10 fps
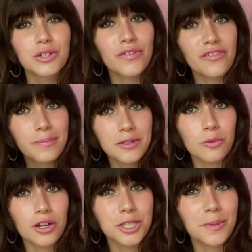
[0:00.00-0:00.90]
if you've been
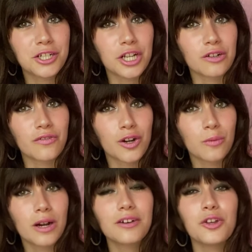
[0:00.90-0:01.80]
watching my channel for a
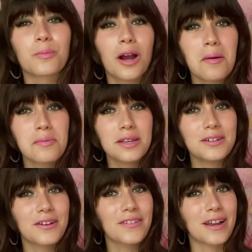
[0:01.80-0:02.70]
while, you probably
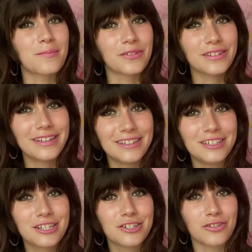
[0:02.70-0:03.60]
know that I'm really
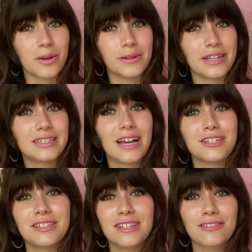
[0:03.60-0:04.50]
into strawberries. I
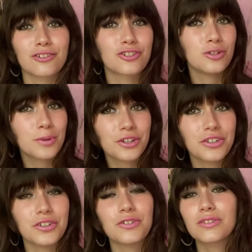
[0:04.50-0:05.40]
just think they're super
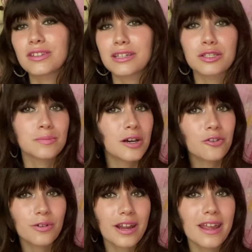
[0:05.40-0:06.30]
cute, they smell
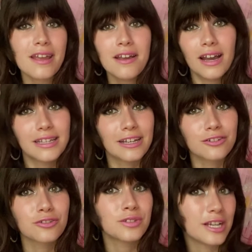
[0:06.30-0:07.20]
great, and they
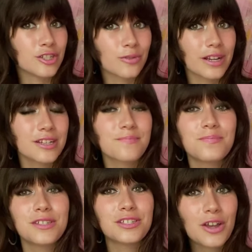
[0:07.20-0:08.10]
also taste great.
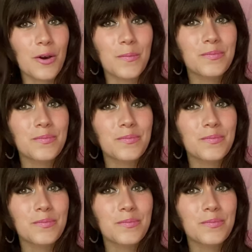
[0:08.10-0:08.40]
So